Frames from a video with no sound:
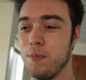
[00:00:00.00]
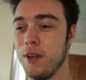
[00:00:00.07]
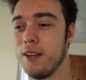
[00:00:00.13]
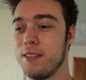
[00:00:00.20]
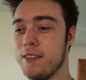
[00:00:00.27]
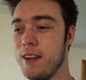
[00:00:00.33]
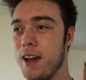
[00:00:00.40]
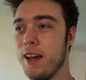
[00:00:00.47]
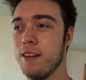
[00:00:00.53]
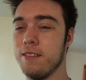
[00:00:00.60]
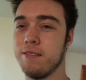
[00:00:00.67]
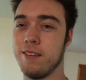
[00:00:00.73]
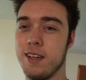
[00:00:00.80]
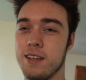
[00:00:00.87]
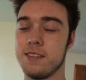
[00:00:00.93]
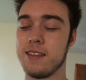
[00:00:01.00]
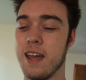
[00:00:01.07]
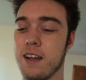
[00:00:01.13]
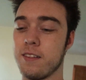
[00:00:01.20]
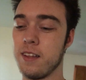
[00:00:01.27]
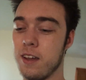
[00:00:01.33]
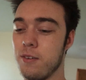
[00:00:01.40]
but it's not
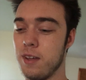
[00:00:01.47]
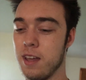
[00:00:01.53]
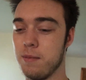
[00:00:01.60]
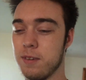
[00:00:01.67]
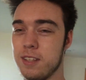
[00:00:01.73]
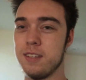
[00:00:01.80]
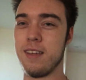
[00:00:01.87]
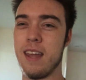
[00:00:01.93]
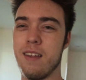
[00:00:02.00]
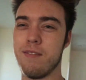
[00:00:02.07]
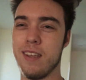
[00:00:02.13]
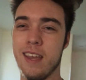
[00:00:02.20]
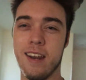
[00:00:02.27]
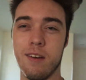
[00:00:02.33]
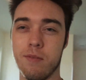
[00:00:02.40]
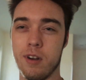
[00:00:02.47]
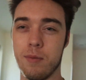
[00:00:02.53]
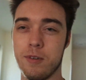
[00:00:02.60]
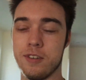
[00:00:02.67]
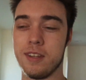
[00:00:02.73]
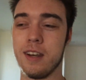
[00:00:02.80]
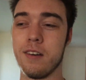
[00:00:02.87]
exactly OEM because you can't even get a
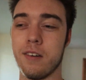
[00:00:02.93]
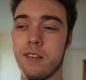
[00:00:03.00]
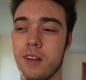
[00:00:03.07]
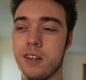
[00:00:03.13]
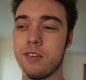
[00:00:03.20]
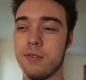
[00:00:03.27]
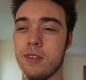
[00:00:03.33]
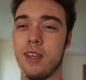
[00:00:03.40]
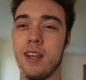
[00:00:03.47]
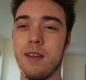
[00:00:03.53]
rubber center clutch really